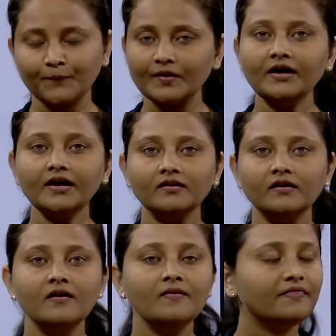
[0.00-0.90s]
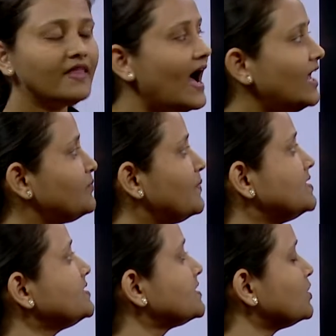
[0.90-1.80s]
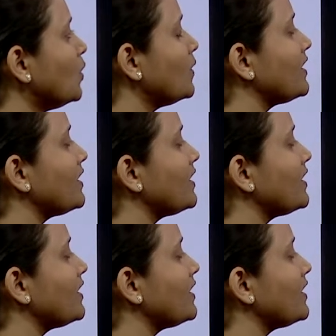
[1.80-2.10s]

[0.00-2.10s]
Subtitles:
correct? That means no